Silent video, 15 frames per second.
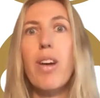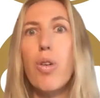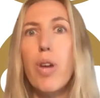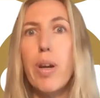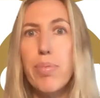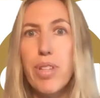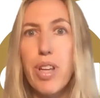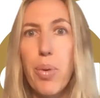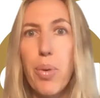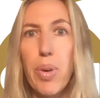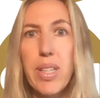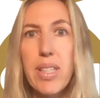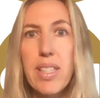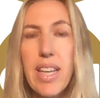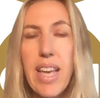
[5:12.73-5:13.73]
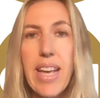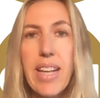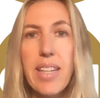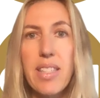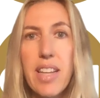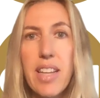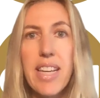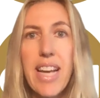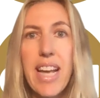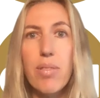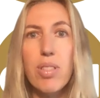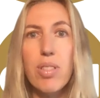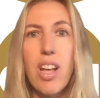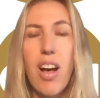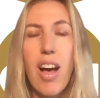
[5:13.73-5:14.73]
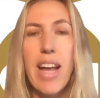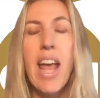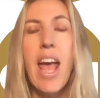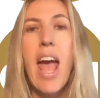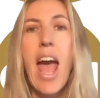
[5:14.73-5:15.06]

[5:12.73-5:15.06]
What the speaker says: crypto once again, sitting outside,